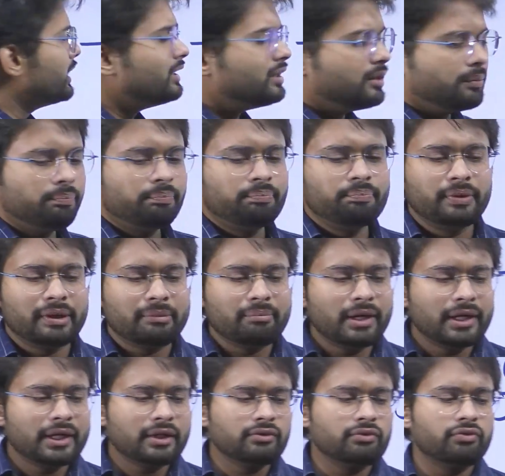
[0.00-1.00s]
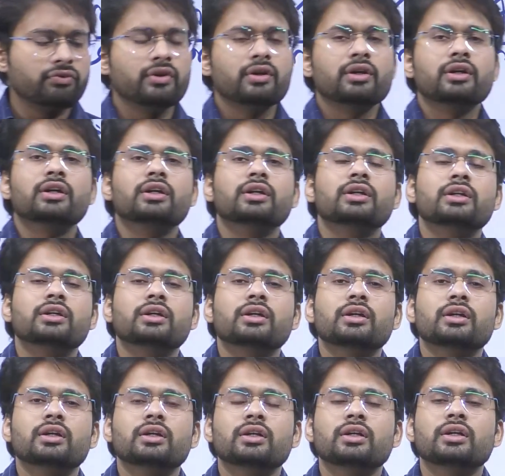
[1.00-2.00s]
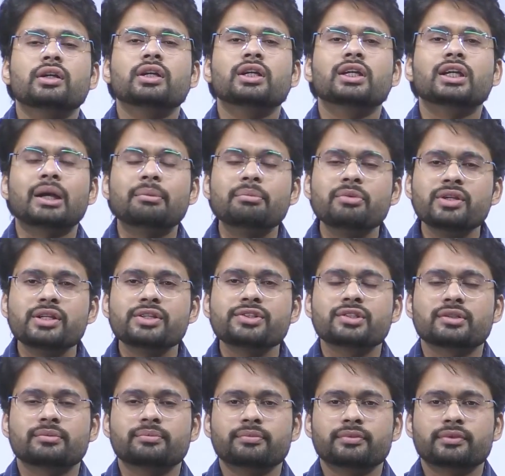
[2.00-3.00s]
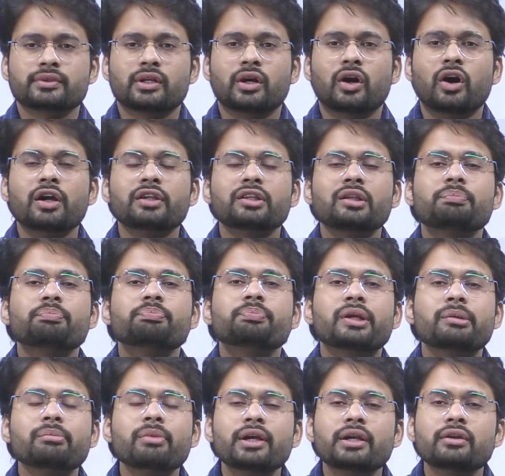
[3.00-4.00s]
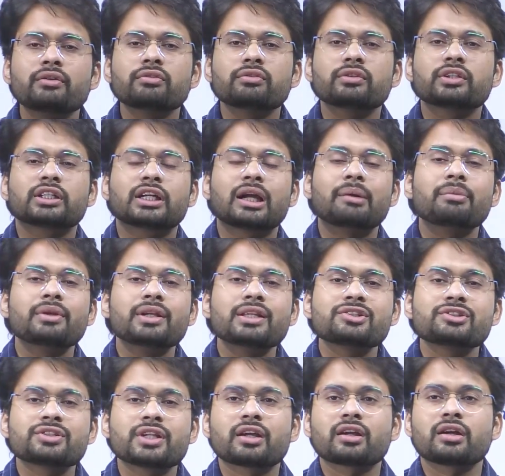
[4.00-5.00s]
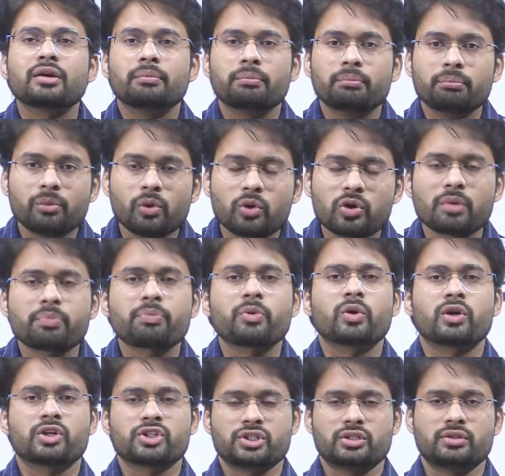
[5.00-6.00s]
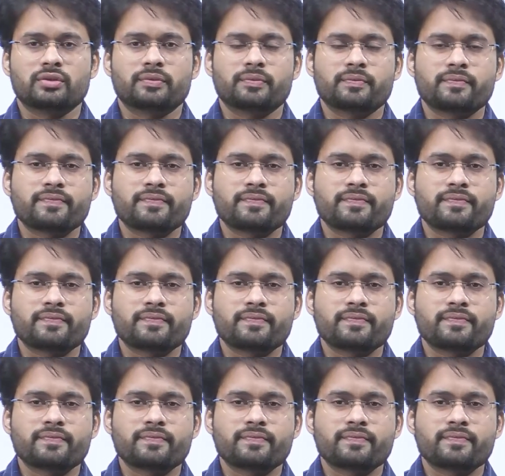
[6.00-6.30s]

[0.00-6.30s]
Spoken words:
in primitive communism or the primitive communistic mode of production.